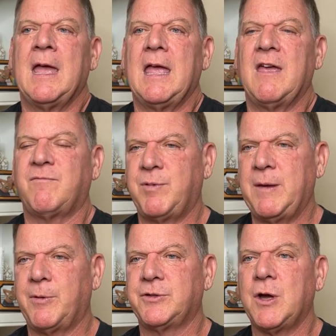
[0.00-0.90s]
If
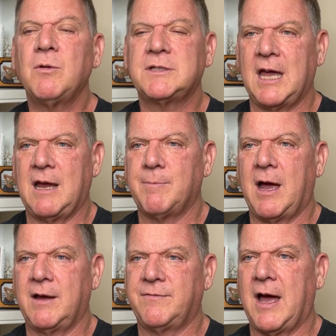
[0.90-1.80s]
people don't take
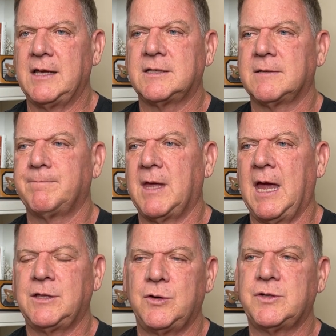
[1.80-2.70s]
my advice
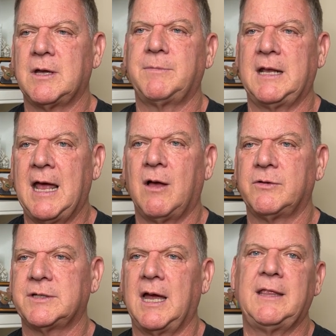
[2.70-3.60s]
and do something
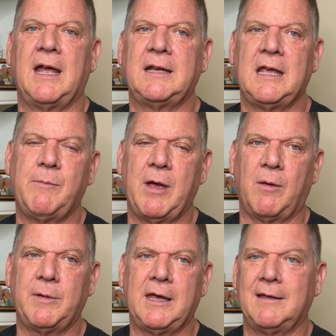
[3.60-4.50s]
else and then email
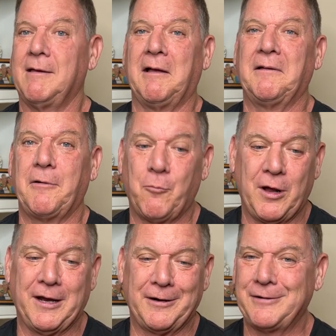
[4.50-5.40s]
me
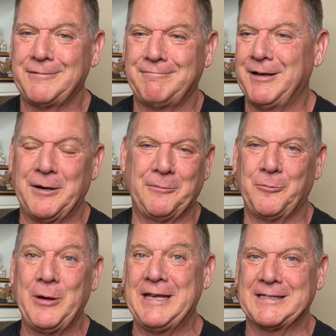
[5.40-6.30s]
one hundred you know,
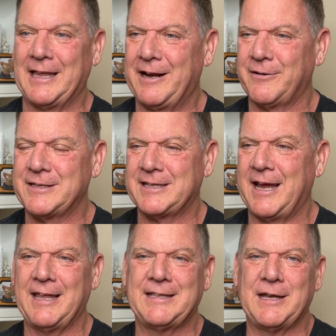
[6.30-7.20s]
weeks later and say
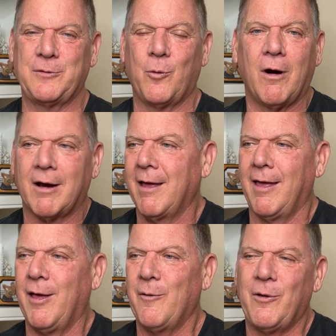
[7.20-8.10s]
it didn't work,
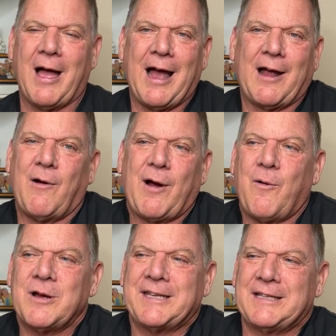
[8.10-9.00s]
well, of
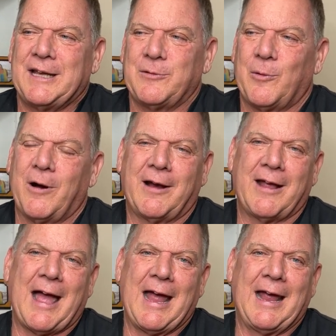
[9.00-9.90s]
course it didn't work.
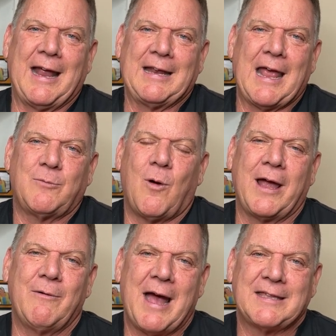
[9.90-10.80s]
And, and why are
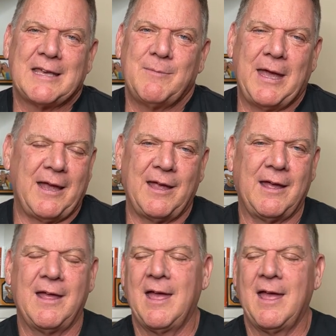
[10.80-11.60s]
you asking me?